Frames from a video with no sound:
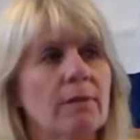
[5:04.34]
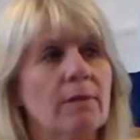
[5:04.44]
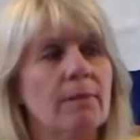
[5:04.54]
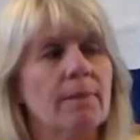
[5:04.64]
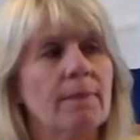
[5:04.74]
it.
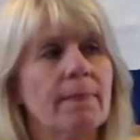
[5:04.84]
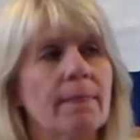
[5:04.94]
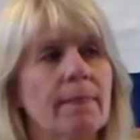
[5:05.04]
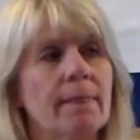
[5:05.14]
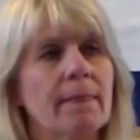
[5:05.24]

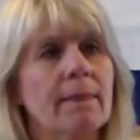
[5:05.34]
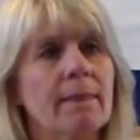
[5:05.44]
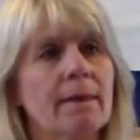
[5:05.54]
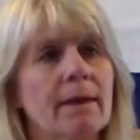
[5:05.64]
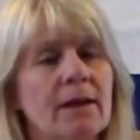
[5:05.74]

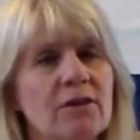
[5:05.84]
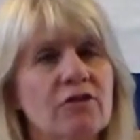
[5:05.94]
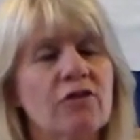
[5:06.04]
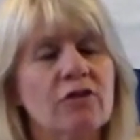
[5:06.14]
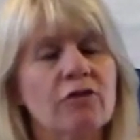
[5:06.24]

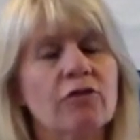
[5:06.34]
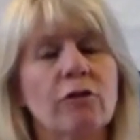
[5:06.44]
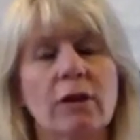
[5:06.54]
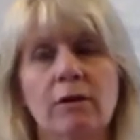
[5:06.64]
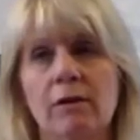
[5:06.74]
It's just
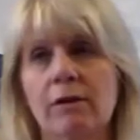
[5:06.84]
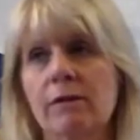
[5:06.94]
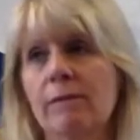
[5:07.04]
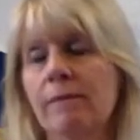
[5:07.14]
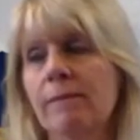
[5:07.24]
triggered.
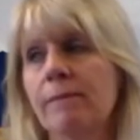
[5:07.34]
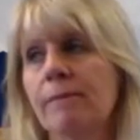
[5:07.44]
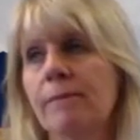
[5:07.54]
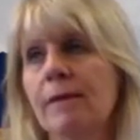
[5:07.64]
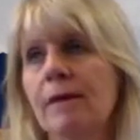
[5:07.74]

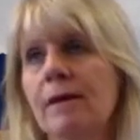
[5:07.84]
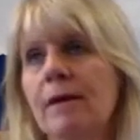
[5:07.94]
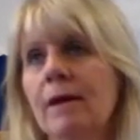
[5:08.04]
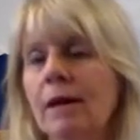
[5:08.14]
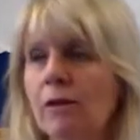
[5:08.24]

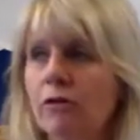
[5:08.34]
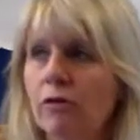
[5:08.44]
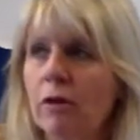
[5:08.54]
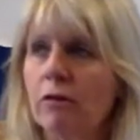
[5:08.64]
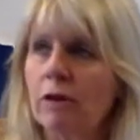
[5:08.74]
And it's
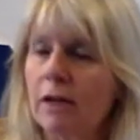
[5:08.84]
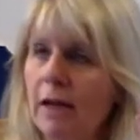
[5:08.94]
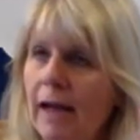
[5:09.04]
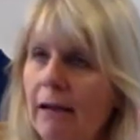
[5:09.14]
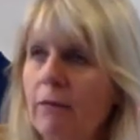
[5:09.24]
triggered
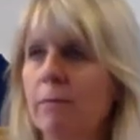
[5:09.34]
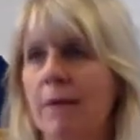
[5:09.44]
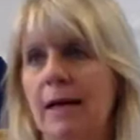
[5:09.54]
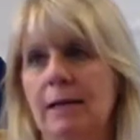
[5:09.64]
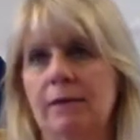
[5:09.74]
in our
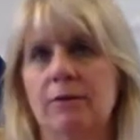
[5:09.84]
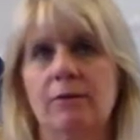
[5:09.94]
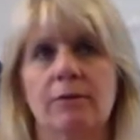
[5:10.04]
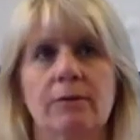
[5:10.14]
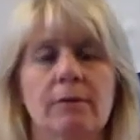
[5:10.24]
minds.
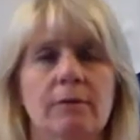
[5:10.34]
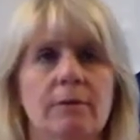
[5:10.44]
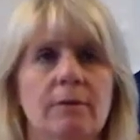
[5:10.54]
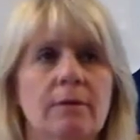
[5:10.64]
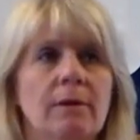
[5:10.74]

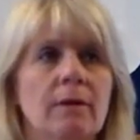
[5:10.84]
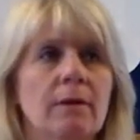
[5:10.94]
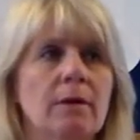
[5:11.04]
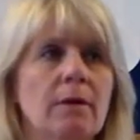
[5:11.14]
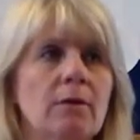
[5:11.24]

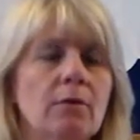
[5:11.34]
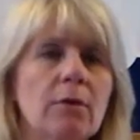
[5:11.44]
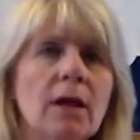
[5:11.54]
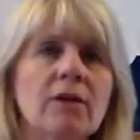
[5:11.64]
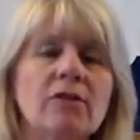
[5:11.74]
So
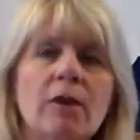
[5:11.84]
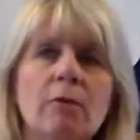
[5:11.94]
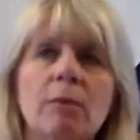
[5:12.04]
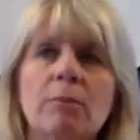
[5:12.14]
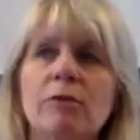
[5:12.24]
when I
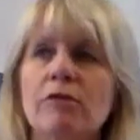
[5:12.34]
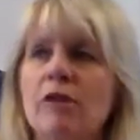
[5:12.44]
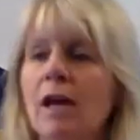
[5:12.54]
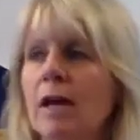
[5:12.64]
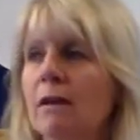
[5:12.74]
say we
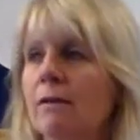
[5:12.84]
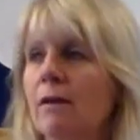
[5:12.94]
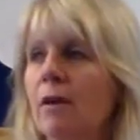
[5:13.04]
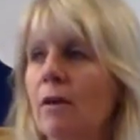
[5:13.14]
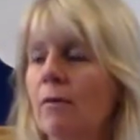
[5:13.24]
project,
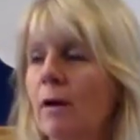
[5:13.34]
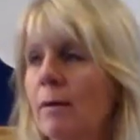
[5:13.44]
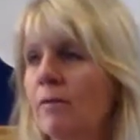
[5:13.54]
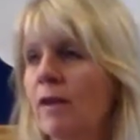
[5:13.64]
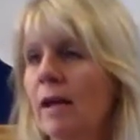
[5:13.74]
what
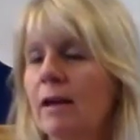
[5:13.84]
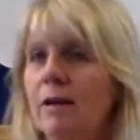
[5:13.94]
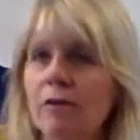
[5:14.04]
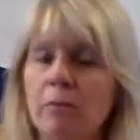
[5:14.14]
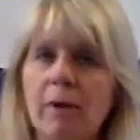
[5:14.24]
I'm
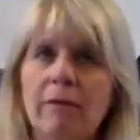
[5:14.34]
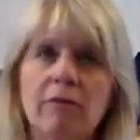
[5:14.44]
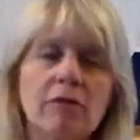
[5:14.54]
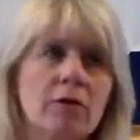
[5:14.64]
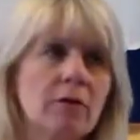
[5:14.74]
saying is
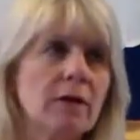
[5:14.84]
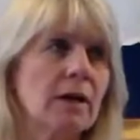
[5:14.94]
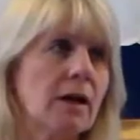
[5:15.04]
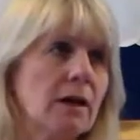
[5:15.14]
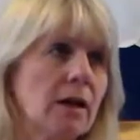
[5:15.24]
whatever's
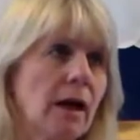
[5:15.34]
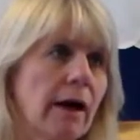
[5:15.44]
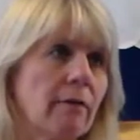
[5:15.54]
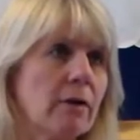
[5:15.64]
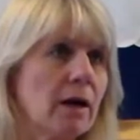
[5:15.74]
going on in
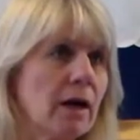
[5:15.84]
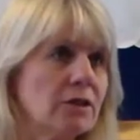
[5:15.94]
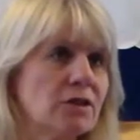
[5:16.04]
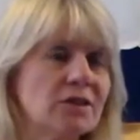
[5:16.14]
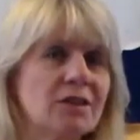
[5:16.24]
our
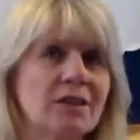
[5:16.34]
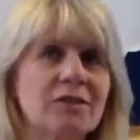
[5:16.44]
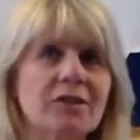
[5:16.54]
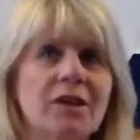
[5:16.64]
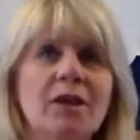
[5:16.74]

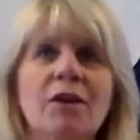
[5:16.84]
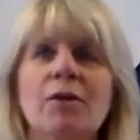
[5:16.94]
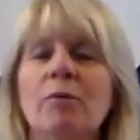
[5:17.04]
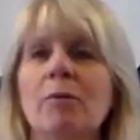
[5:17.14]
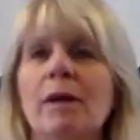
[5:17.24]
consciousness,
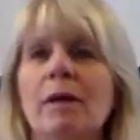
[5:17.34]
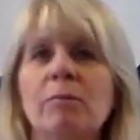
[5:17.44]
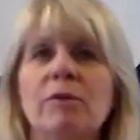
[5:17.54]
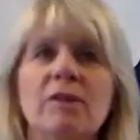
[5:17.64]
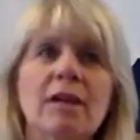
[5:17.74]

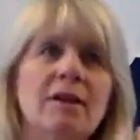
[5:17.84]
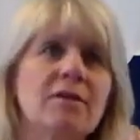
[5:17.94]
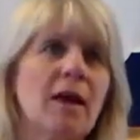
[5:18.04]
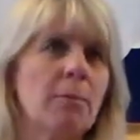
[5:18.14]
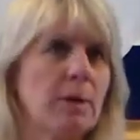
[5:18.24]
we pretend
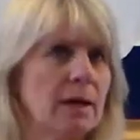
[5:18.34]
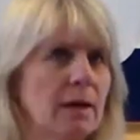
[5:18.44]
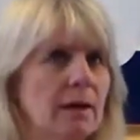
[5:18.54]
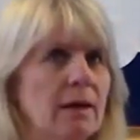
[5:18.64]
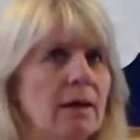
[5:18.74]
it's
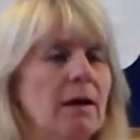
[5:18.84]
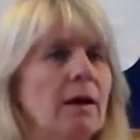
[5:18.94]
happening